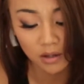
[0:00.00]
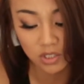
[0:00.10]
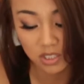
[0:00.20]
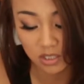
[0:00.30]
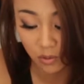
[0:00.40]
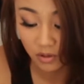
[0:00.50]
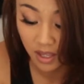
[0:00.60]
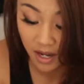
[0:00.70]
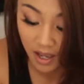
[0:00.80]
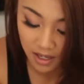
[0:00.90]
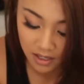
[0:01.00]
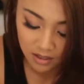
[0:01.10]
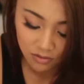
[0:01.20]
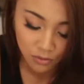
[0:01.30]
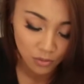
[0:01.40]
just know that I ain't
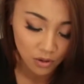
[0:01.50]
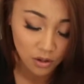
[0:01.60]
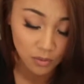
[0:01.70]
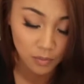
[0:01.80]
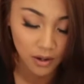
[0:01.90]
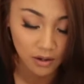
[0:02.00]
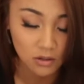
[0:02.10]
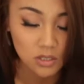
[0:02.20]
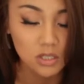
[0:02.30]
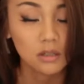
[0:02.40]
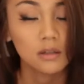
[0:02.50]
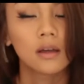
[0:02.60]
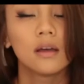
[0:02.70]
even worried about you.